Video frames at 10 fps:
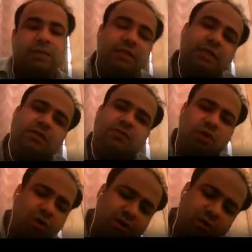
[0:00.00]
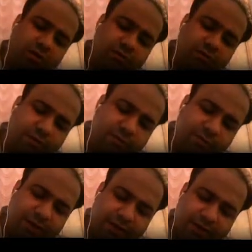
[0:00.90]
These all will
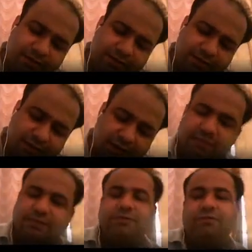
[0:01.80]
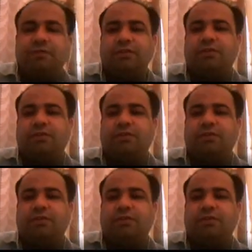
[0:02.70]
be discussed with